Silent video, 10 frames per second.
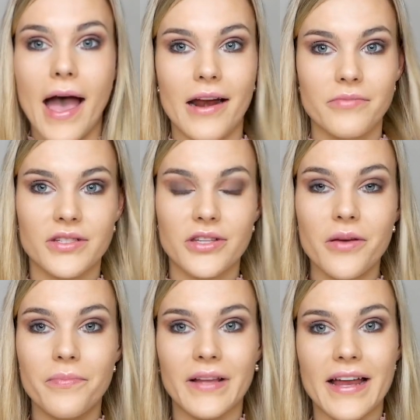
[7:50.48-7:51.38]
And I'm just
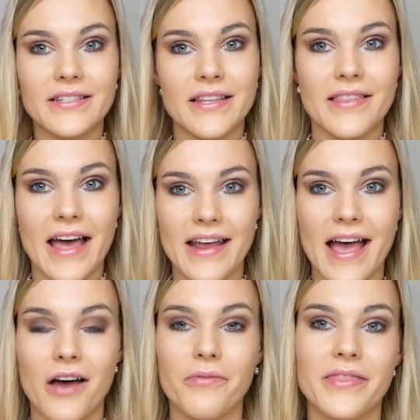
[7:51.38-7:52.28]
gonna blend that
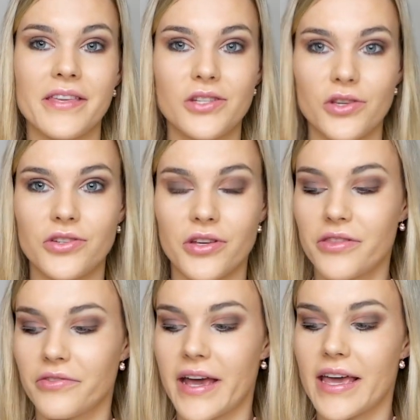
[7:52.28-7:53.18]
out with the
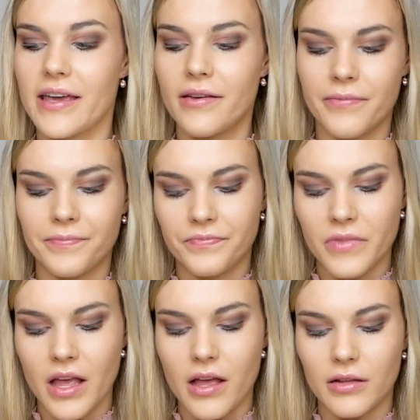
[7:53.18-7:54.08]
223
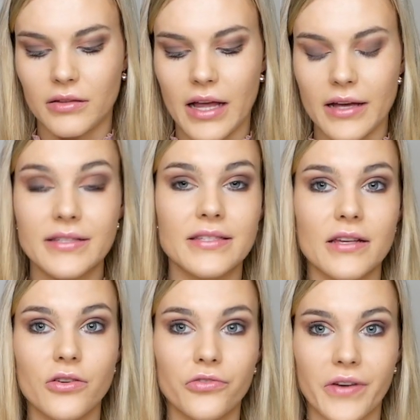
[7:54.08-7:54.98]

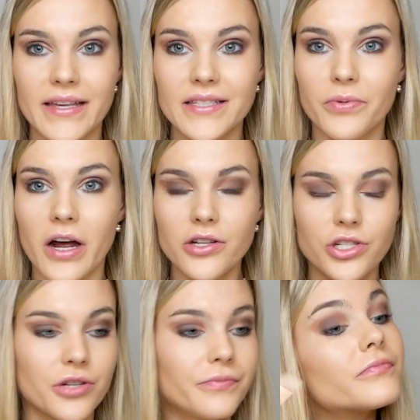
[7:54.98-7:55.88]
Luxe crease
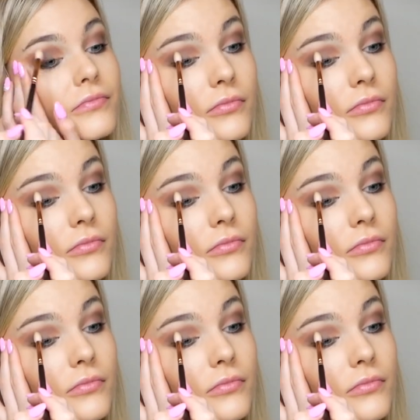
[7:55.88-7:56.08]
brush.